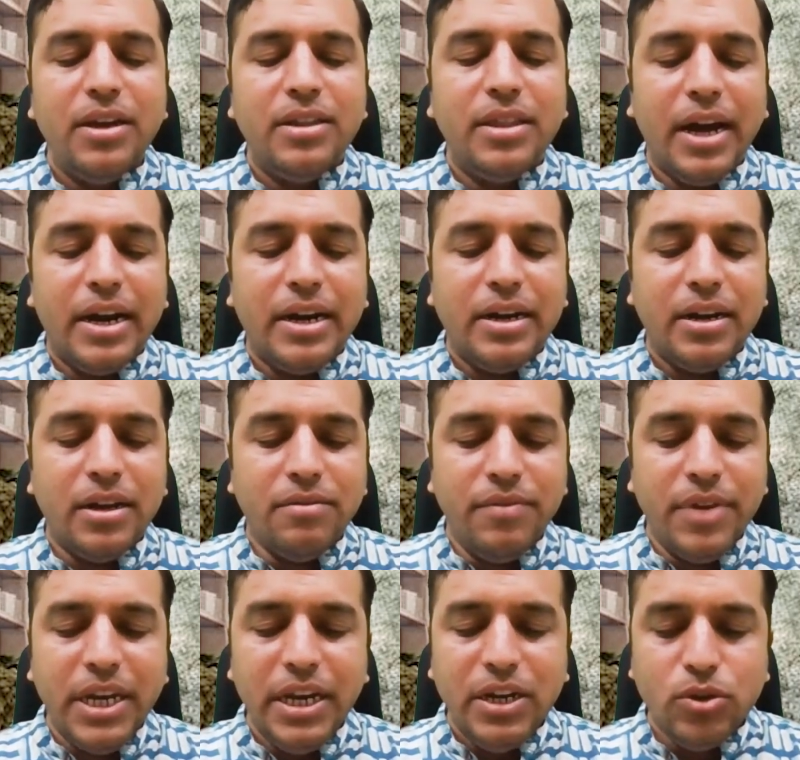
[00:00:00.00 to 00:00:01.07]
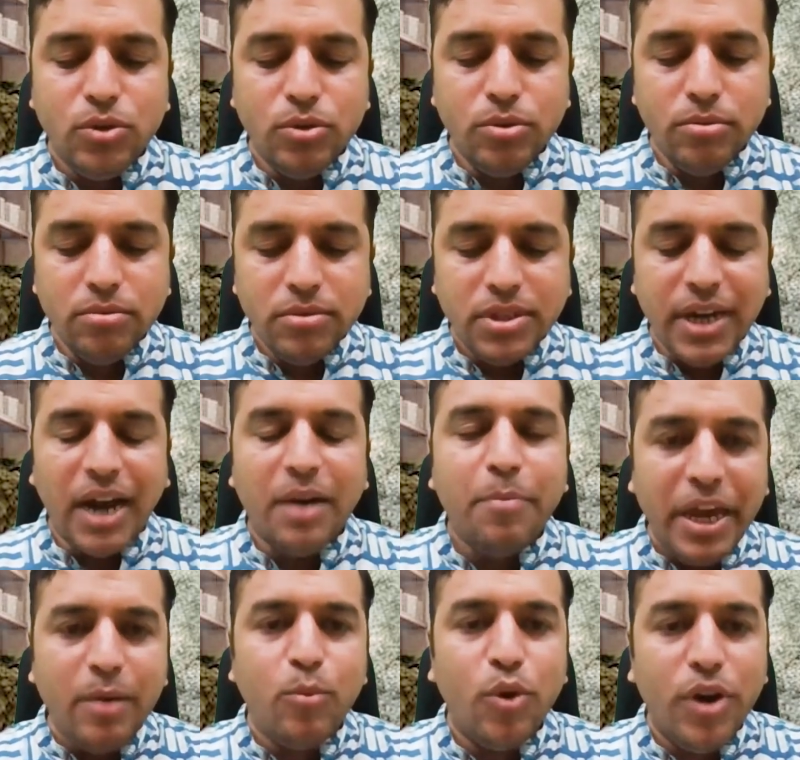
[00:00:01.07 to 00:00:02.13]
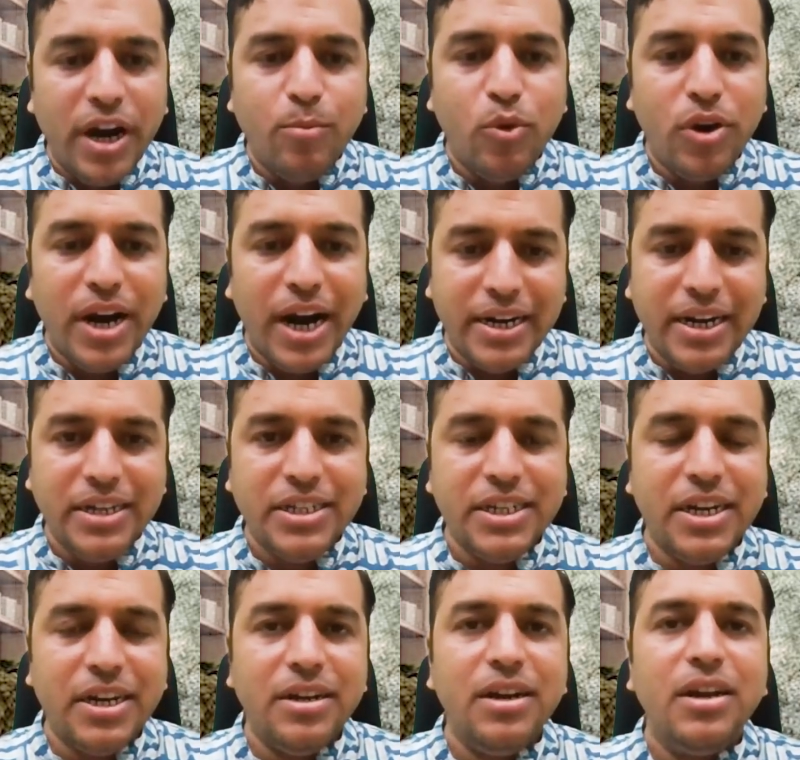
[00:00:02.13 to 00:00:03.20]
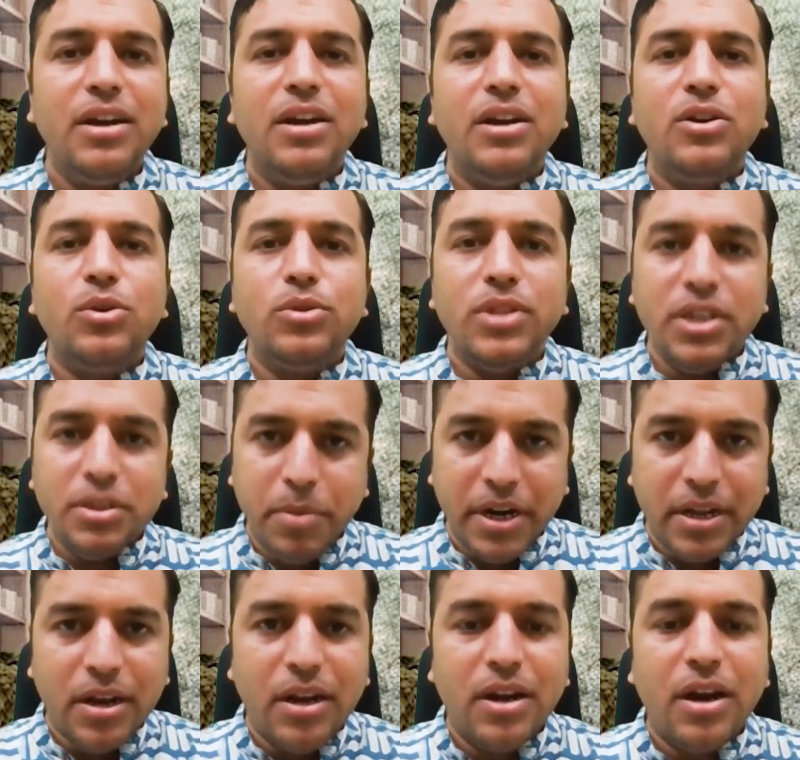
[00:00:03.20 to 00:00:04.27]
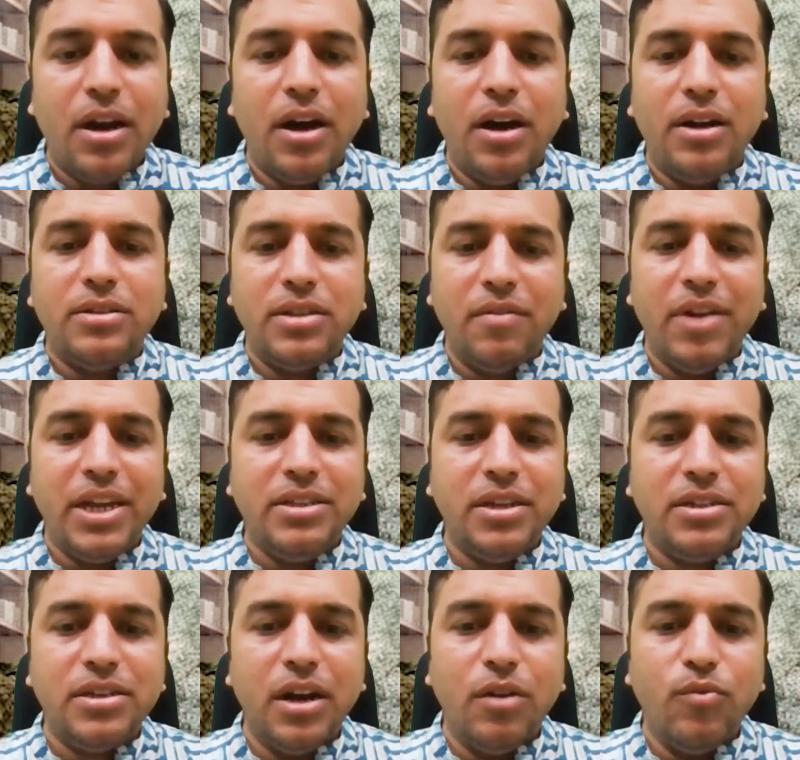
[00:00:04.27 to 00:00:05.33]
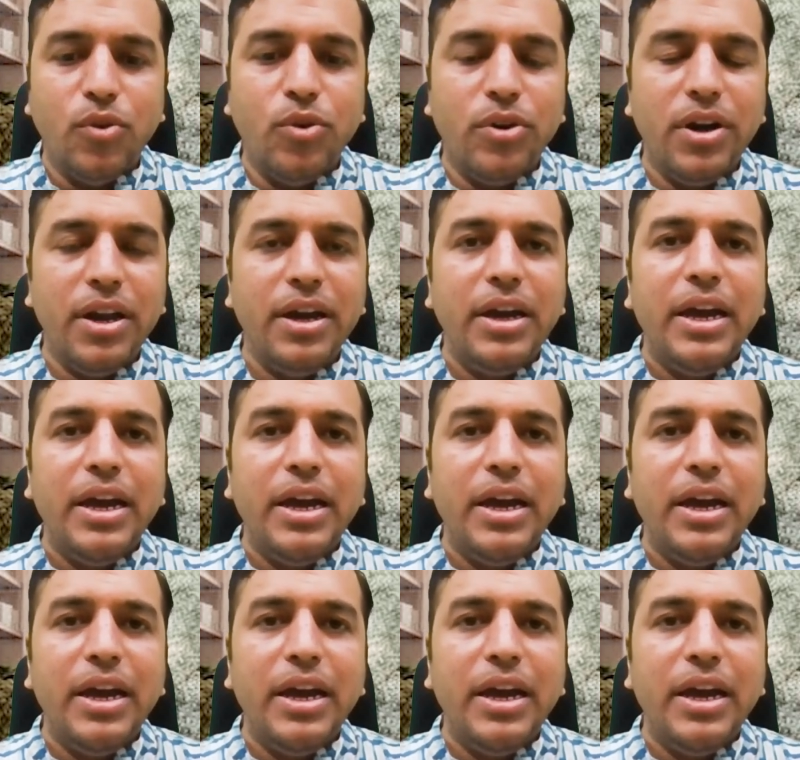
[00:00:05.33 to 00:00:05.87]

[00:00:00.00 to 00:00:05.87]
that we need to start paying more and more attention to this particular civilizational wound,